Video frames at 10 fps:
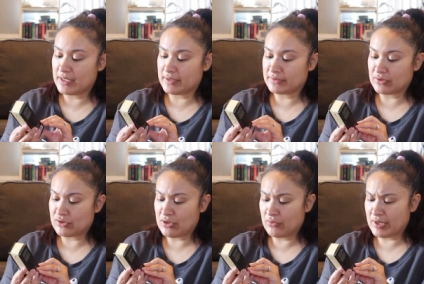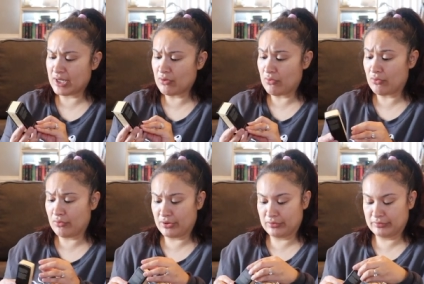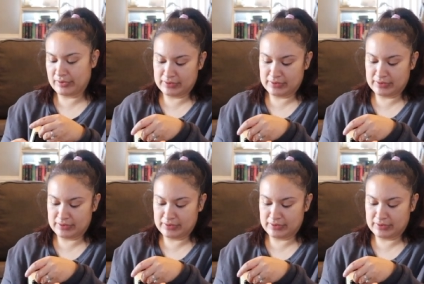this toning oil.